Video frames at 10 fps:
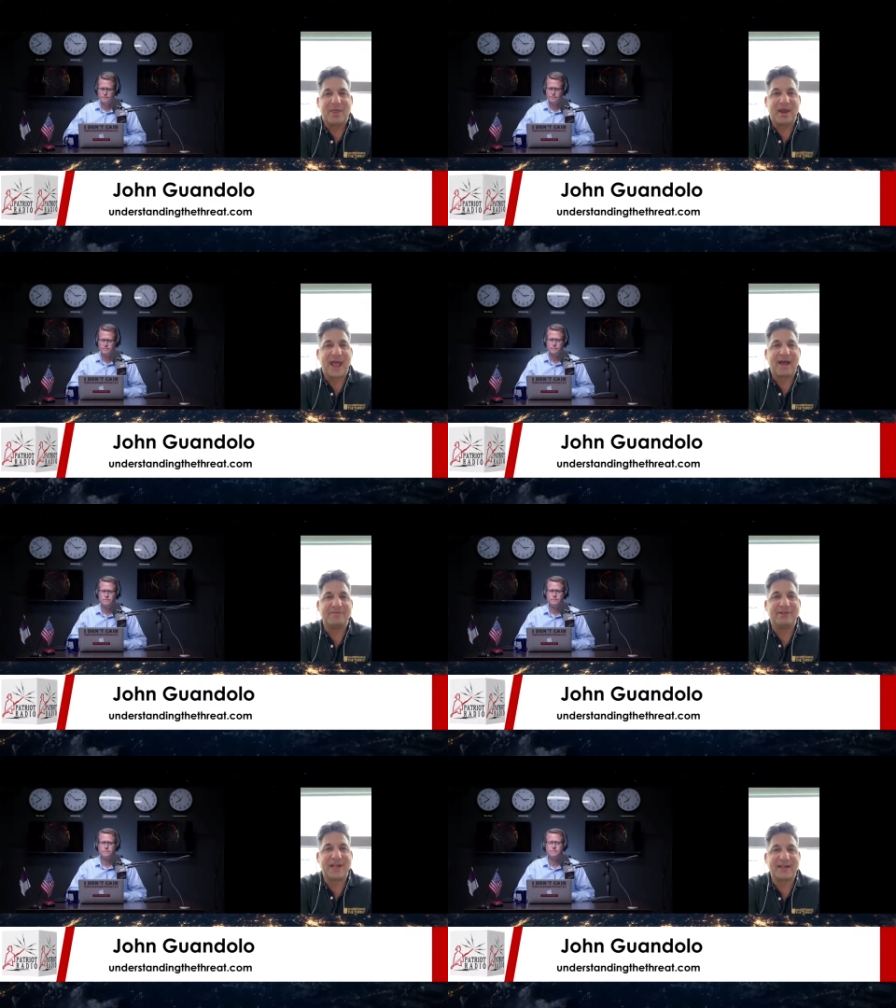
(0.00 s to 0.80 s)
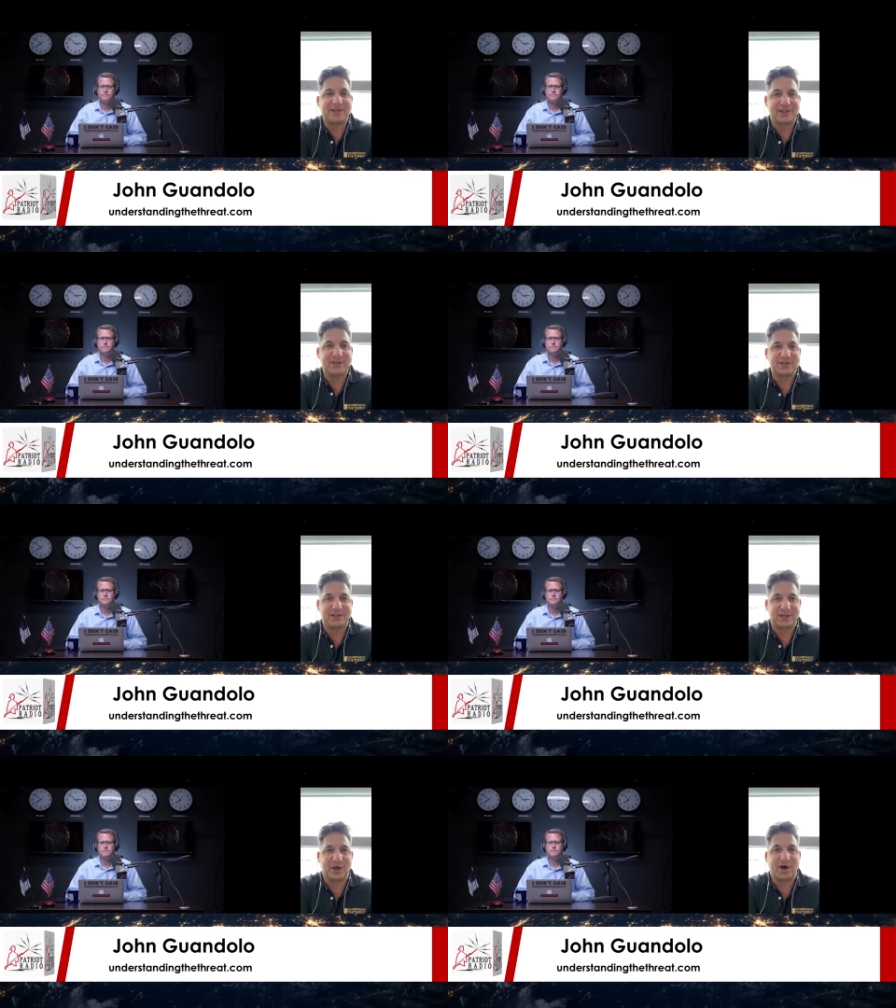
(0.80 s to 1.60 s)
that have state
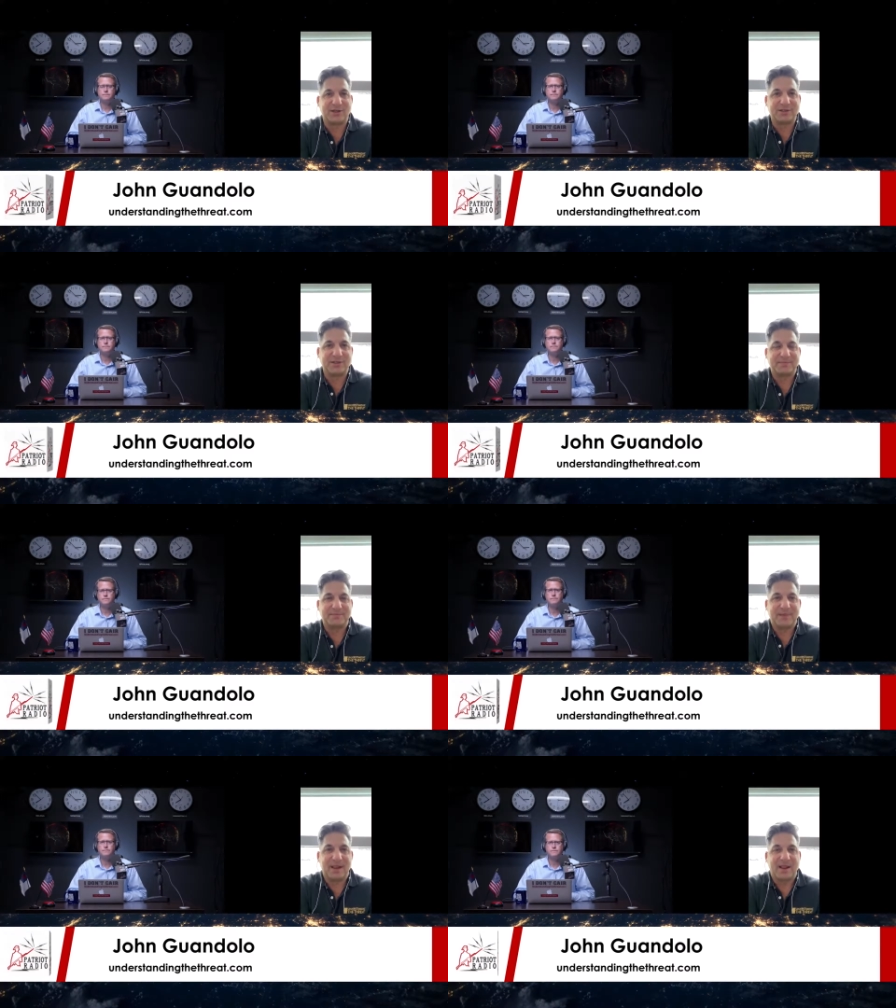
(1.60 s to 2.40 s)
sedition laws.